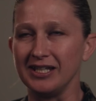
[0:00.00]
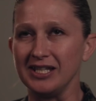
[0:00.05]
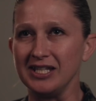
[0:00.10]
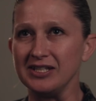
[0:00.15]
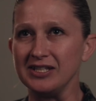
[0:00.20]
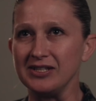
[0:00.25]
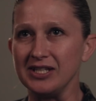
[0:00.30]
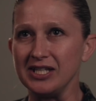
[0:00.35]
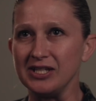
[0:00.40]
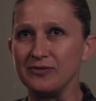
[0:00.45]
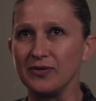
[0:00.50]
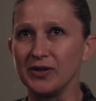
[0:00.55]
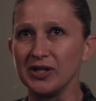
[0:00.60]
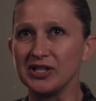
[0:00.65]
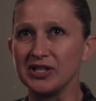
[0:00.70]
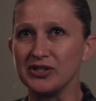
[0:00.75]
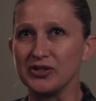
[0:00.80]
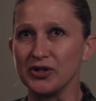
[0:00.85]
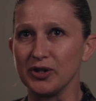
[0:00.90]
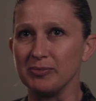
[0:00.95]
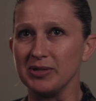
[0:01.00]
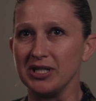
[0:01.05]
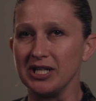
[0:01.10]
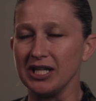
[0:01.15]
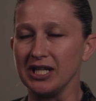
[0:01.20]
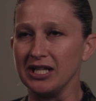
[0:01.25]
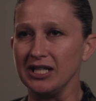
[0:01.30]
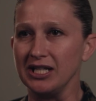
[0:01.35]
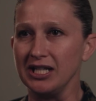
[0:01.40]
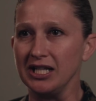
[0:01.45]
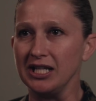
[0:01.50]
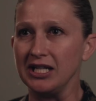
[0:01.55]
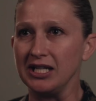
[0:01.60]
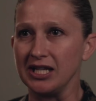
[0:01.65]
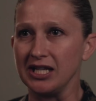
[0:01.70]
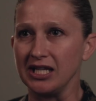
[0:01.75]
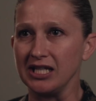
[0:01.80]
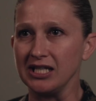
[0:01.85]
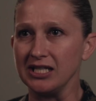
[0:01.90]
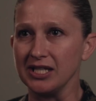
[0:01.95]
her. He's very determined in
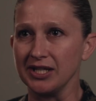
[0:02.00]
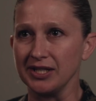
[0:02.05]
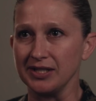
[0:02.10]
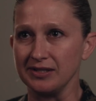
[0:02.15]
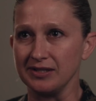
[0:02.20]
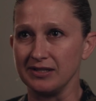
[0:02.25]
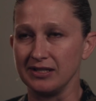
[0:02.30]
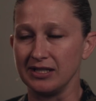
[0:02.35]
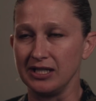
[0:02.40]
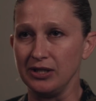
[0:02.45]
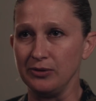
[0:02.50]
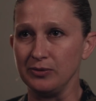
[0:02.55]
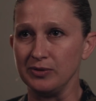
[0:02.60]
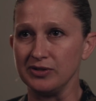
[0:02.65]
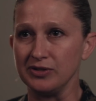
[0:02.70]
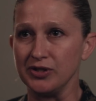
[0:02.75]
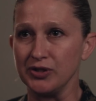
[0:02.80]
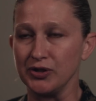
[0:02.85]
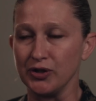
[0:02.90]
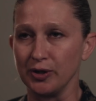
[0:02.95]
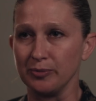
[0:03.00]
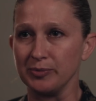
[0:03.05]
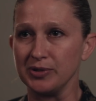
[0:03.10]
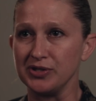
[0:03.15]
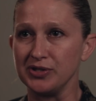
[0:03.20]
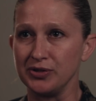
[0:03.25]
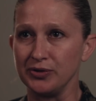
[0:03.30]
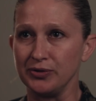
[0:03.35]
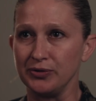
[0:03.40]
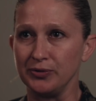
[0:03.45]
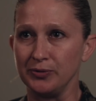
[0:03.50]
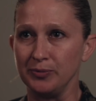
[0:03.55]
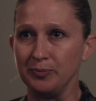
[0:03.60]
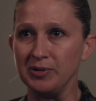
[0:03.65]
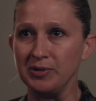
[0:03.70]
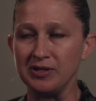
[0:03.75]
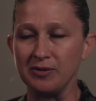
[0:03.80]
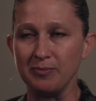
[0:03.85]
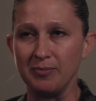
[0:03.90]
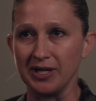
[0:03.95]
anything he does. He was determined to
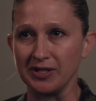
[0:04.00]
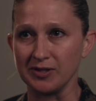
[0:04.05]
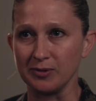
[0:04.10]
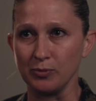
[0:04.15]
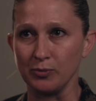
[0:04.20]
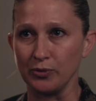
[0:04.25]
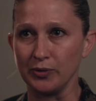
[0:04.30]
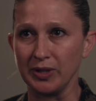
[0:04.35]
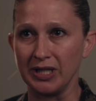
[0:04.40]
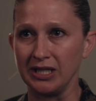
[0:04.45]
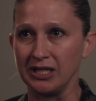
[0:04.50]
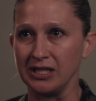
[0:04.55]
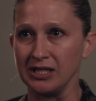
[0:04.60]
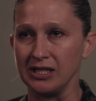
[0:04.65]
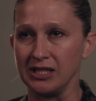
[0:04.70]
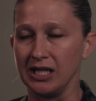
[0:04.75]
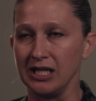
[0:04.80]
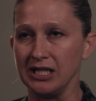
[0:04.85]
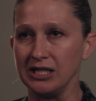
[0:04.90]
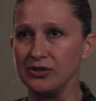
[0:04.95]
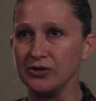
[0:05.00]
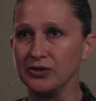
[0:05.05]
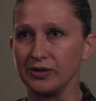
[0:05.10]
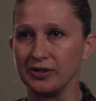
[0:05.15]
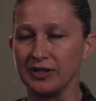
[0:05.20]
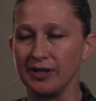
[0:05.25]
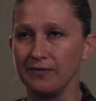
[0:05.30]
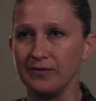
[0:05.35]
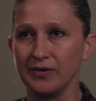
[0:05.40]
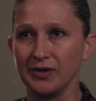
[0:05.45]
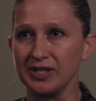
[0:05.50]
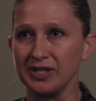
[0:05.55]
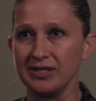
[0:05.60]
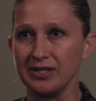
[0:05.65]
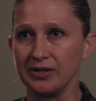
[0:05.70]
be the best Marine, and he took that very